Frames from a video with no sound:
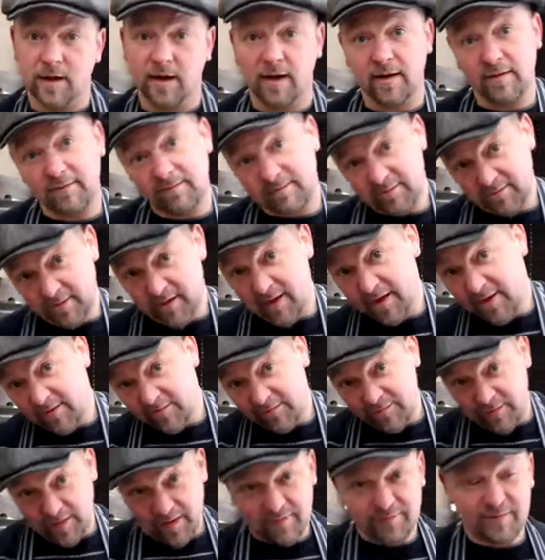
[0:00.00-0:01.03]
Yeah, his
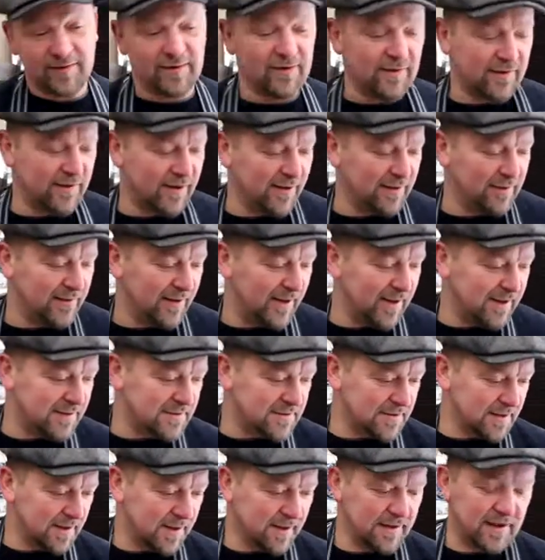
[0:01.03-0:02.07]
favourite. I know that.
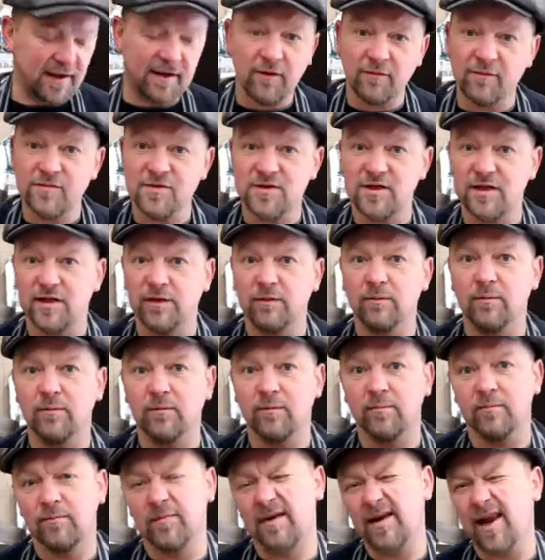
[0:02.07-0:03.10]
And then obviously
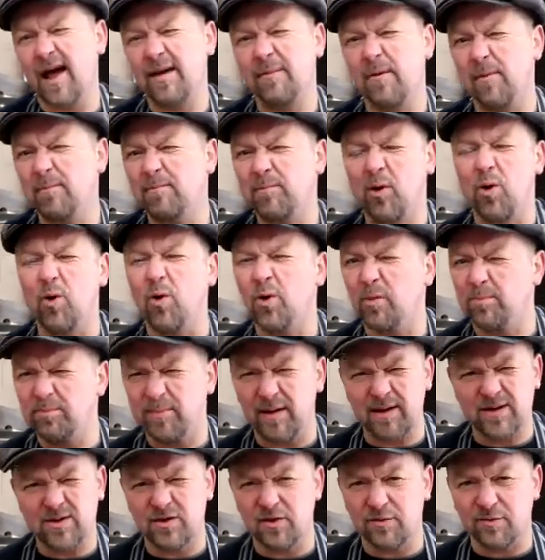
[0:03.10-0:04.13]
lamb and pork, a
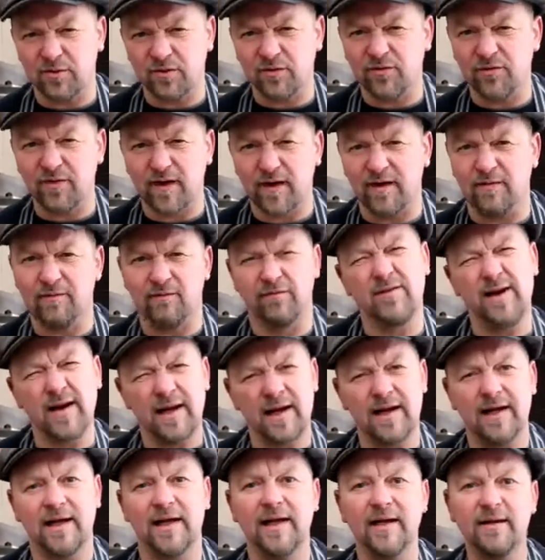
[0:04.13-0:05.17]
bit too much fat,
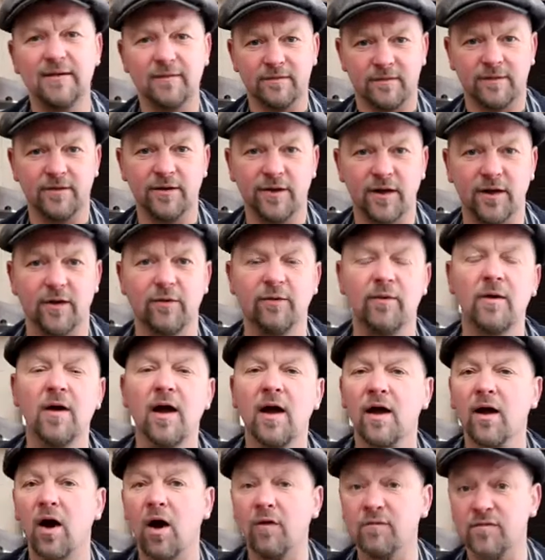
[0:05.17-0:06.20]
really. You
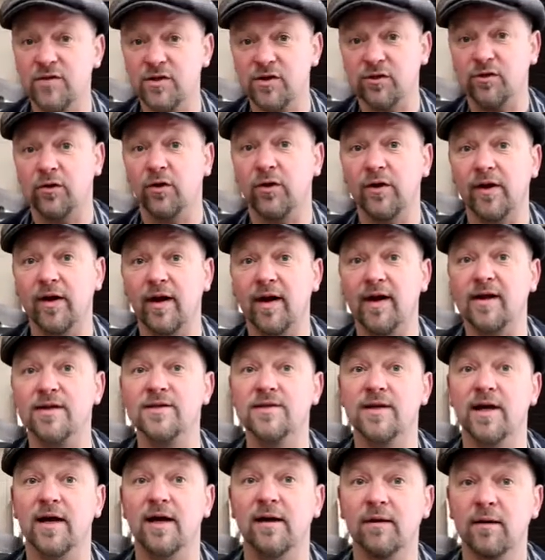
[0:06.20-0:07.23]
know, obviously you've got your eggs
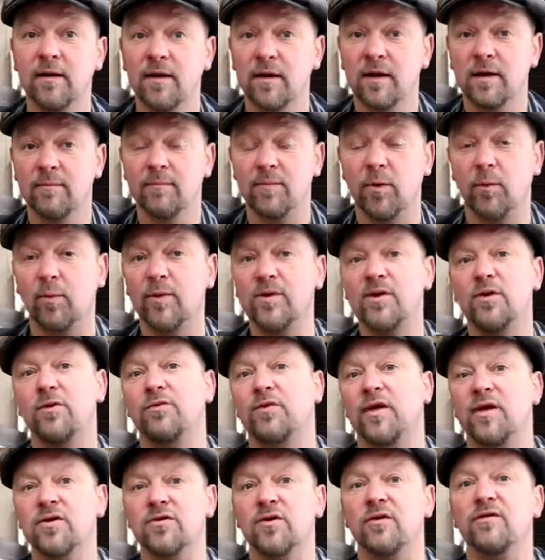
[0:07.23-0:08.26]
there. But we do
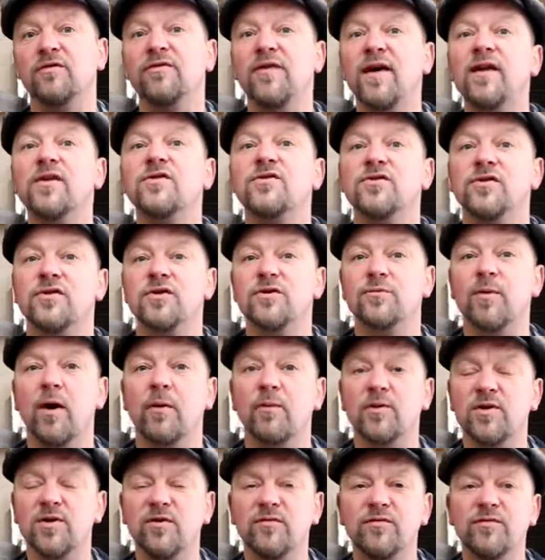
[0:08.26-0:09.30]
things like venison as
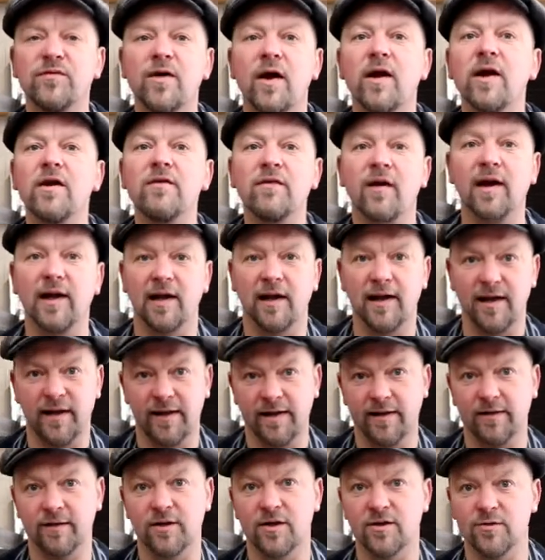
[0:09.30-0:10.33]
well, which is very, very
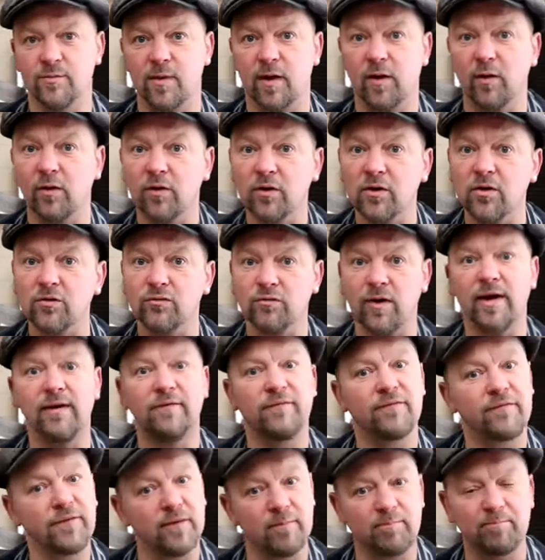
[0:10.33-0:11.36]
lean as well.
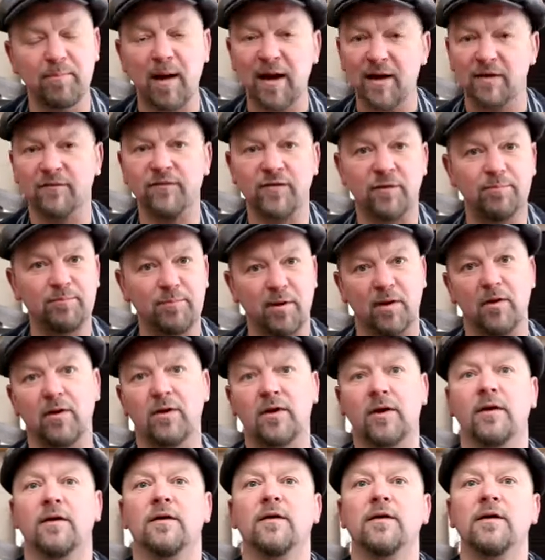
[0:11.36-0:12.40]
Great for bang for buck
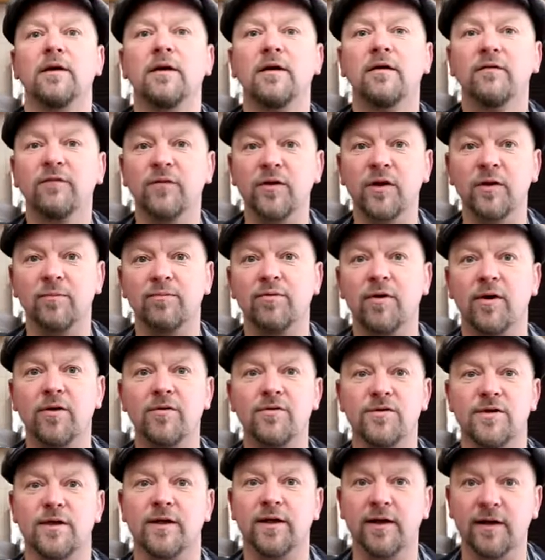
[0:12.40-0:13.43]
for your
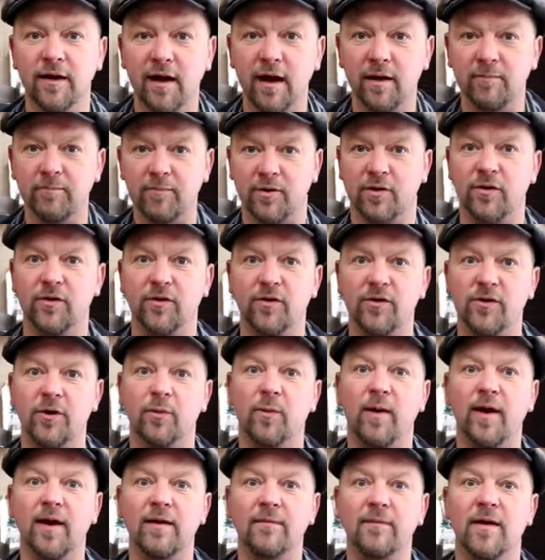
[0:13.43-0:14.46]
protein and putting on your
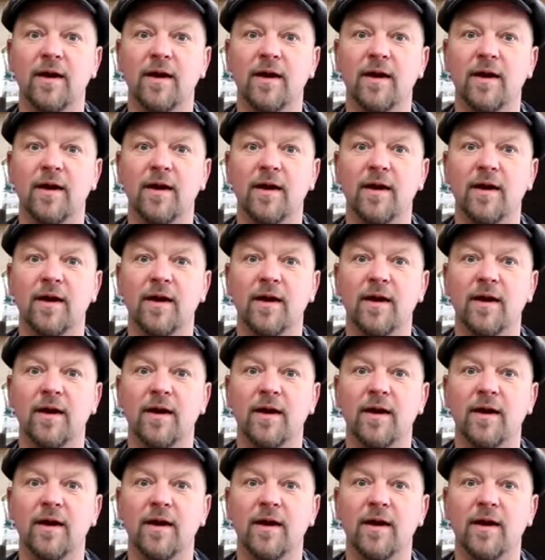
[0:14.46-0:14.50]
weight